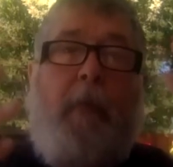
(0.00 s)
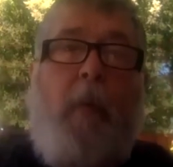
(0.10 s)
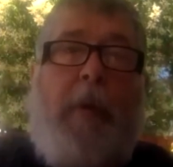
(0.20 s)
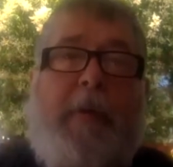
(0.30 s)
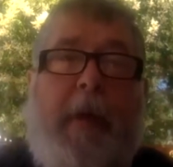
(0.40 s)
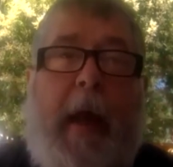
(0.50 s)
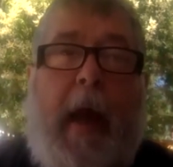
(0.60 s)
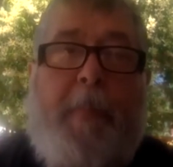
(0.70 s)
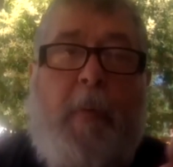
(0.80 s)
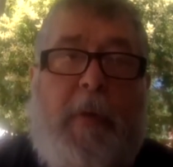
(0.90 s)
What's going to
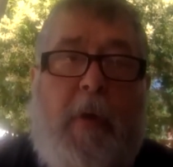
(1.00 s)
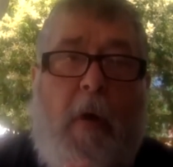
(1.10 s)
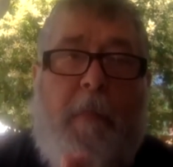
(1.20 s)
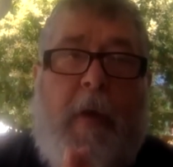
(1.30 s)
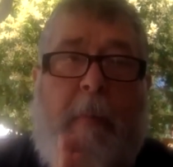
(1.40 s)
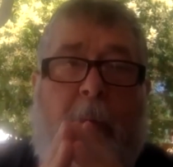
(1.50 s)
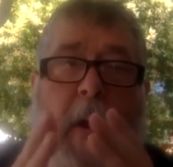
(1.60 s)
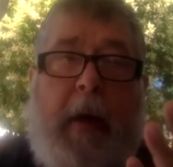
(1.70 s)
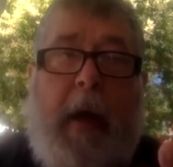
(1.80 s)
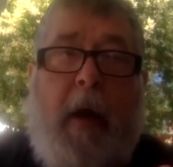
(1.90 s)
happen with COVID? I mean,
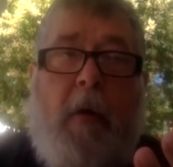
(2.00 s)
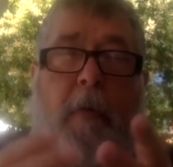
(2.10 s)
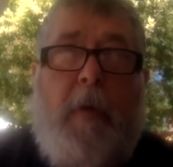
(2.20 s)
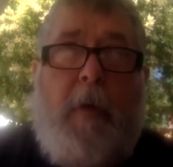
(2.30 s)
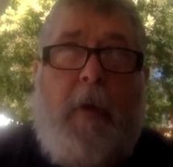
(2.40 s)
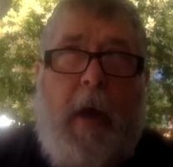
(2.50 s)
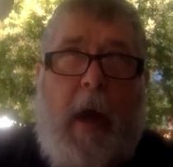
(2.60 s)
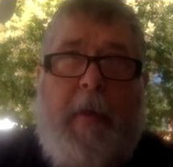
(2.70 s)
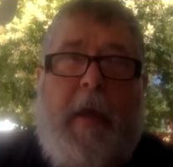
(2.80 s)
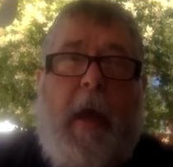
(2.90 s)
right now,
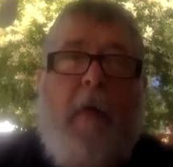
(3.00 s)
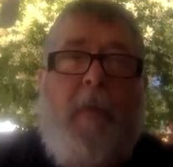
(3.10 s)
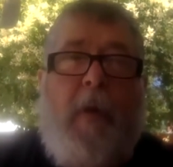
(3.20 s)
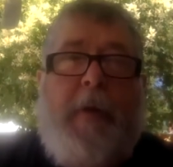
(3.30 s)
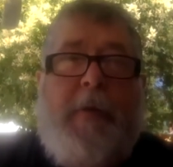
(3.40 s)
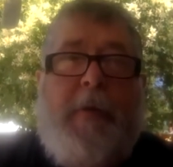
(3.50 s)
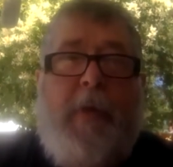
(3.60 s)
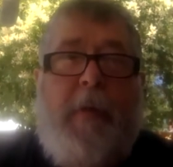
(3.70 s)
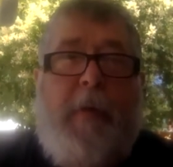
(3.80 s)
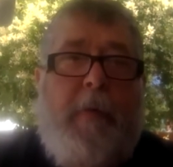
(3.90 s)
I think California is
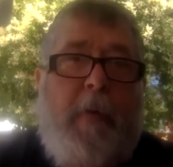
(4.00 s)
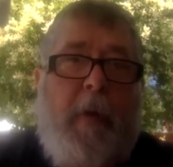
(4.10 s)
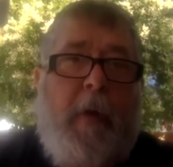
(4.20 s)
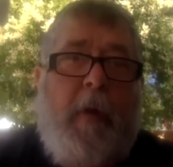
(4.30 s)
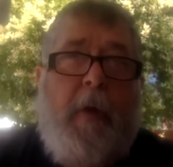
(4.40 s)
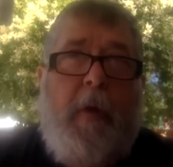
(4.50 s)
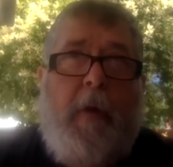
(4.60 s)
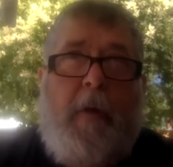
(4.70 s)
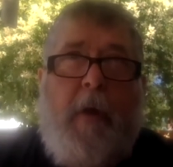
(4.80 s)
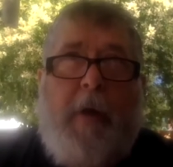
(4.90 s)
on the
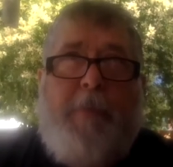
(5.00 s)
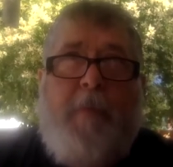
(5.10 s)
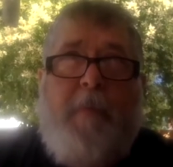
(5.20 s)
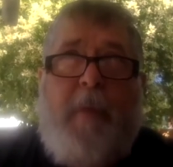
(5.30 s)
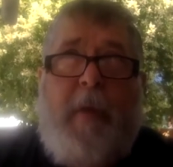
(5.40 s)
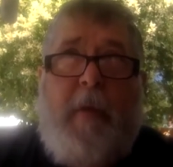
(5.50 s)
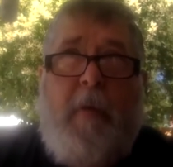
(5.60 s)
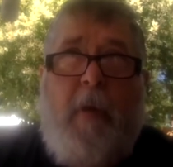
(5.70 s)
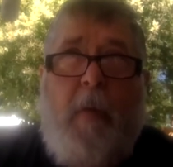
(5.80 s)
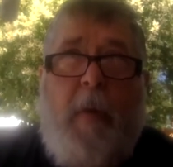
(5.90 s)
cusp of
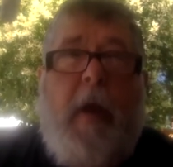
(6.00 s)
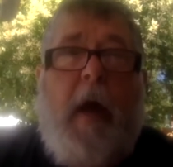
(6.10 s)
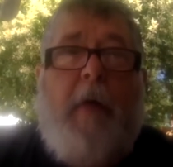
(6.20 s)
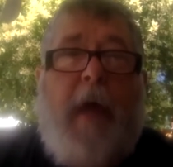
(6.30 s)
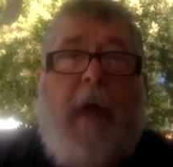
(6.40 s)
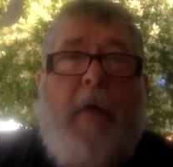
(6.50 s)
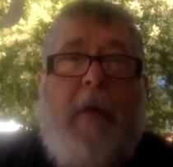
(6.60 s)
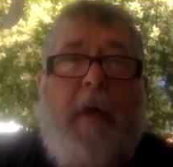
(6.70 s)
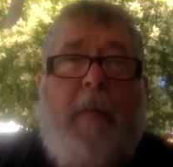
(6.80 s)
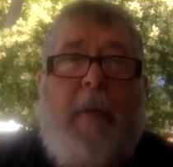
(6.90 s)
being uh, re-locked down
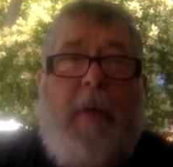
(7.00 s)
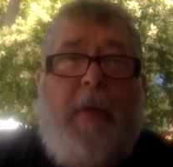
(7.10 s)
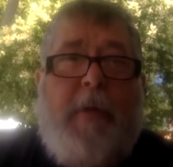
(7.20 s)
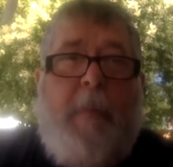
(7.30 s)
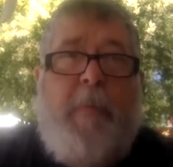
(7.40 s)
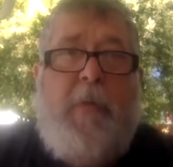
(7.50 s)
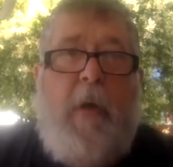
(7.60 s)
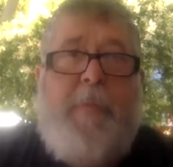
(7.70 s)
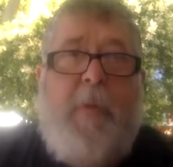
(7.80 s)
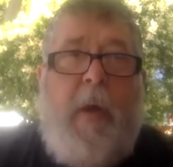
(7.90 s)
again because the numbers are
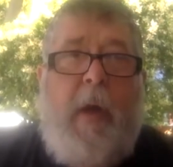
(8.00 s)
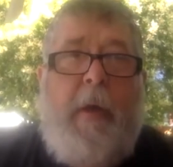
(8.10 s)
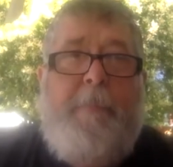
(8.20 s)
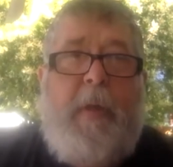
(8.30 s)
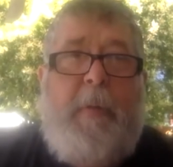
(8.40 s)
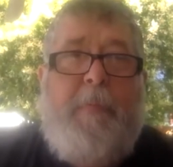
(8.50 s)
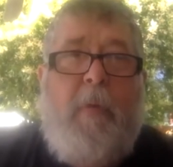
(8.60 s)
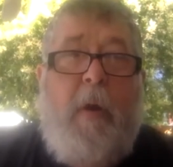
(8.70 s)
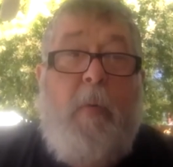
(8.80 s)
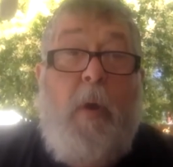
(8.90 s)
up so high.
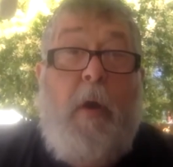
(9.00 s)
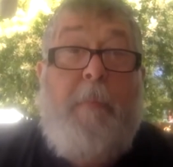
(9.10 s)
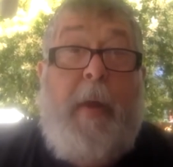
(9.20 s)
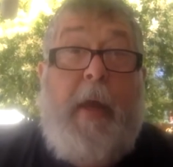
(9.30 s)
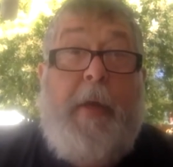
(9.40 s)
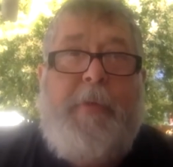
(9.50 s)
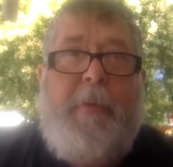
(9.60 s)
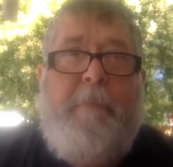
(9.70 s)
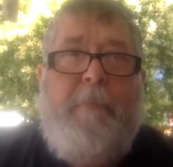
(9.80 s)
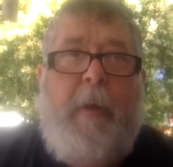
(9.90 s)
People aren't wearing masks,
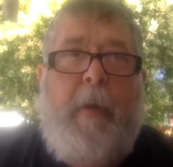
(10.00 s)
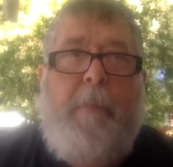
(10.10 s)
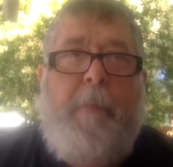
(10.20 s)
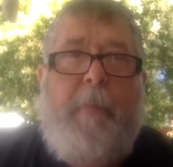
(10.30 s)
you know.